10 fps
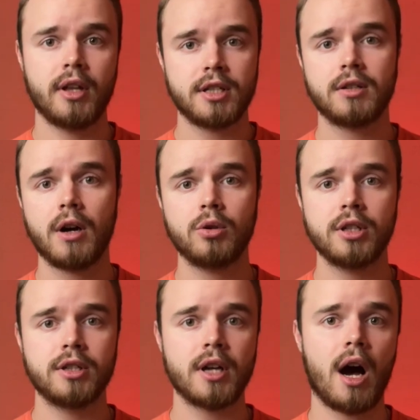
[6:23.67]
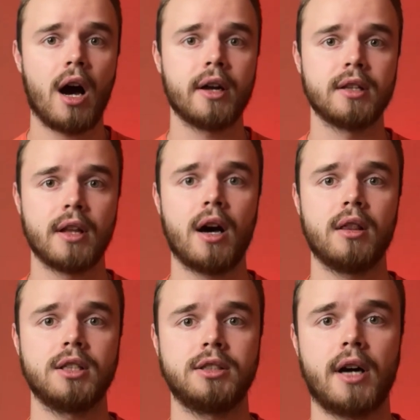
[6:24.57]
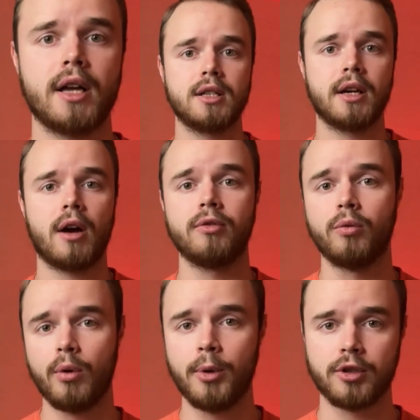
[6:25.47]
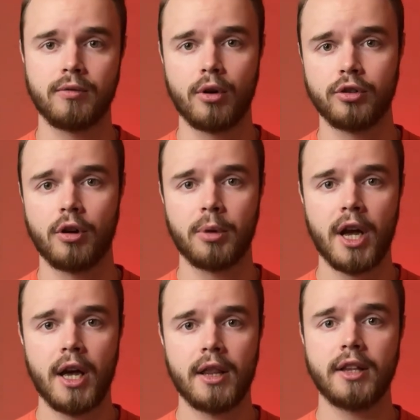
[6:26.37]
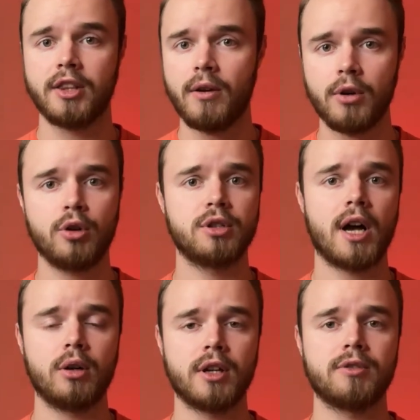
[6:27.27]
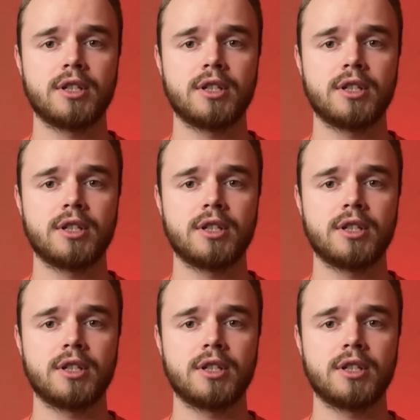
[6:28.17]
These trousers are another classic of the women's wardrobe that never goes out of